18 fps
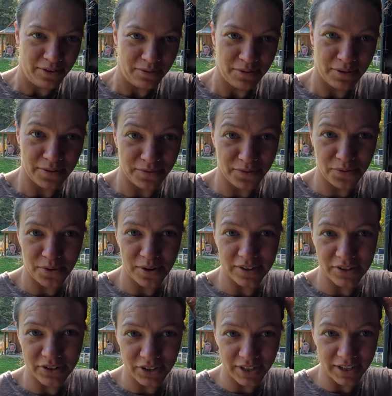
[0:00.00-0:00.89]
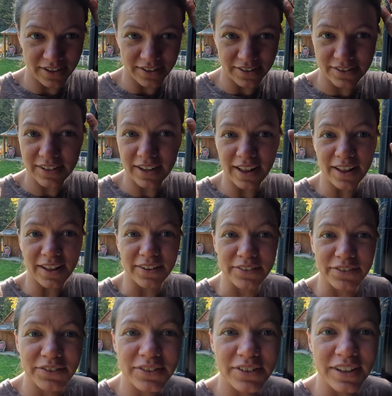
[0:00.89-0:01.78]
We're forcing
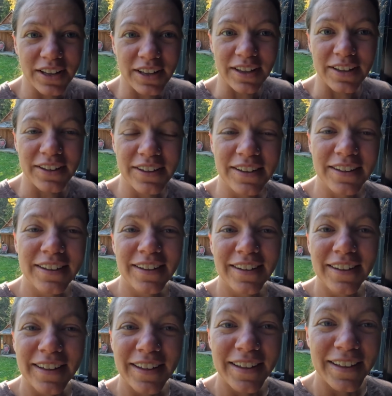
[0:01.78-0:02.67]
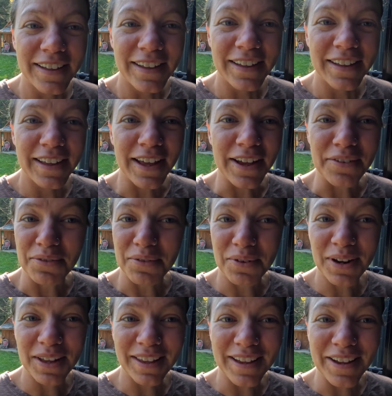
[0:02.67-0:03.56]
ourselves to get really